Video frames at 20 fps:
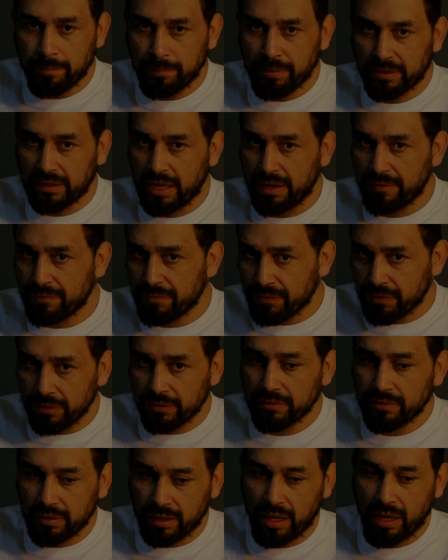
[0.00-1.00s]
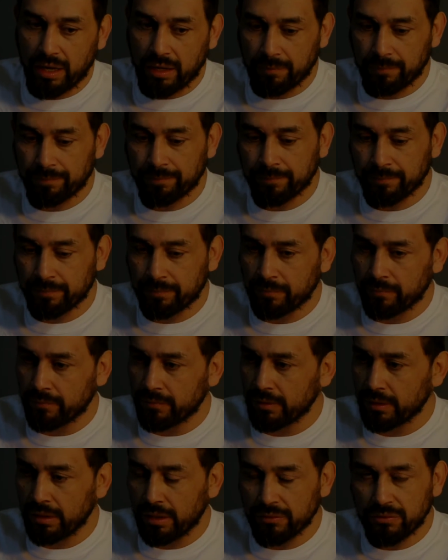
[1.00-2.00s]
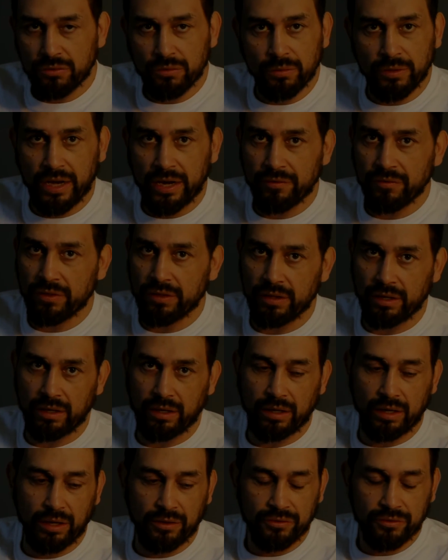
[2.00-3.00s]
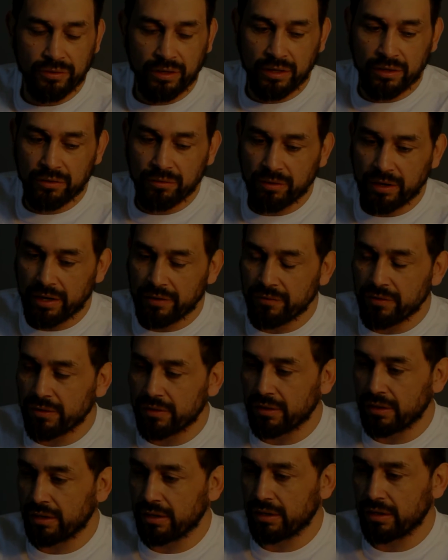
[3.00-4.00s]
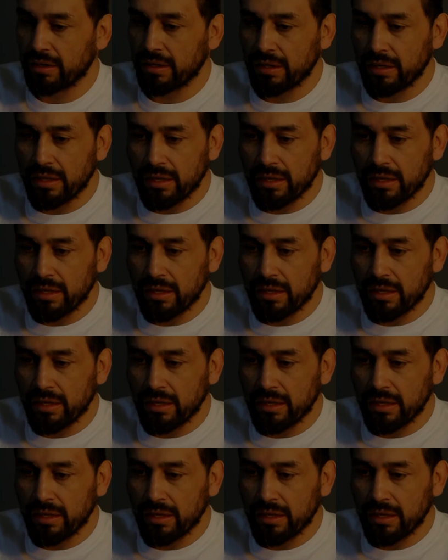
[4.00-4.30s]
But that first time, I was doing everything. I was trying to do everything, and